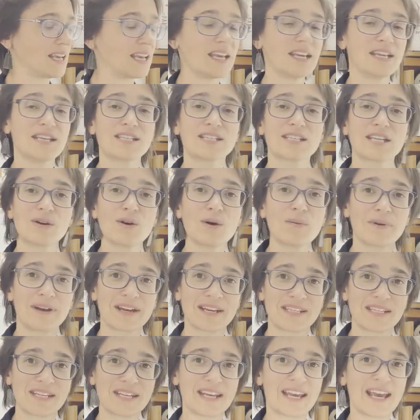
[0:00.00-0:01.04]
It is so
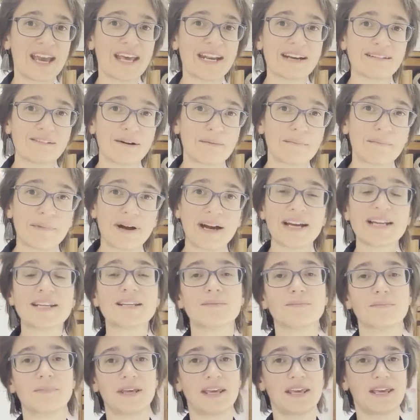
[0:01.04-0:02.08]
amazing and it
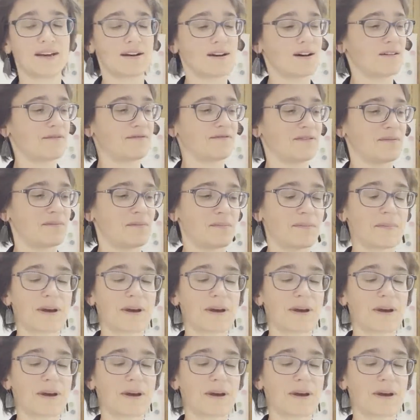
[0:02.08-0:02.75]
reminded me of